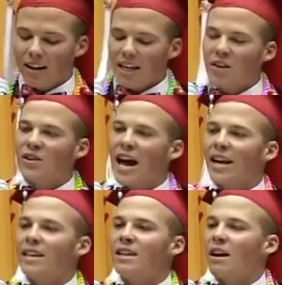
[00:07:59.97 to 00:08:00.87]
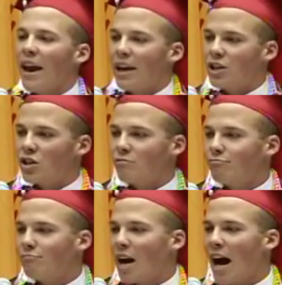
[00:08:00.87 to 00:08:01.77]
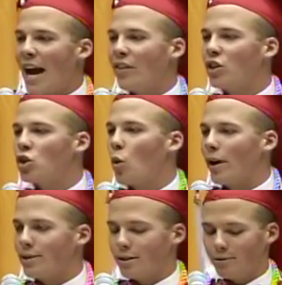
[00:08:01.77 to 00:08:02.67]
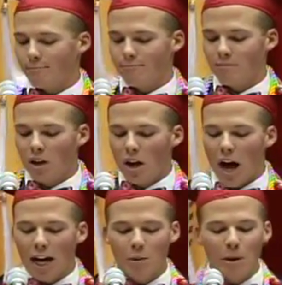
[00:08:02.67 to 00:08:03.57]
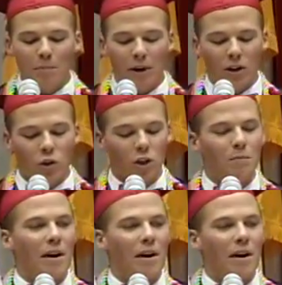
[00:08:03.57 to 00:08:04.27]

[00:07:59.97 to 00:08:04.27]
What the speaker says: Even at a young age, I had the choice. I could be bitter towards my